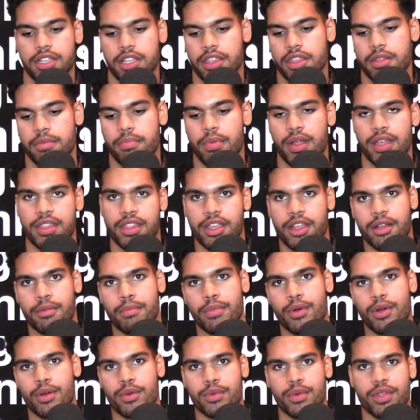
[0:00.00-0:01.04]
And the brain that you're
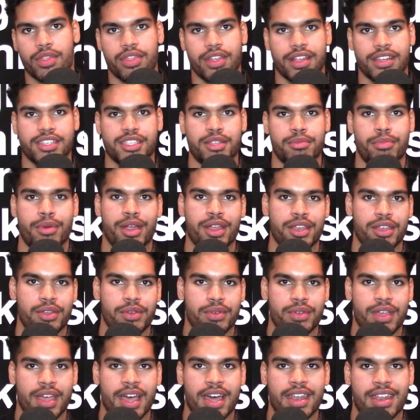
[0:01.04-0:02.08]
born with, that's the brain
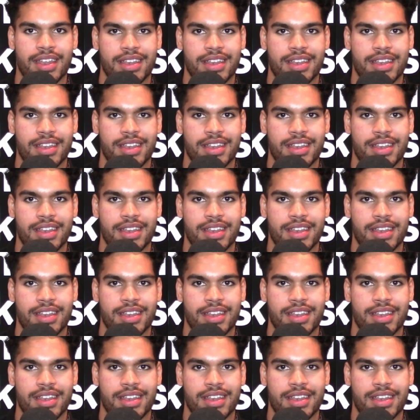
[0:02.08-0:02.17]
you get.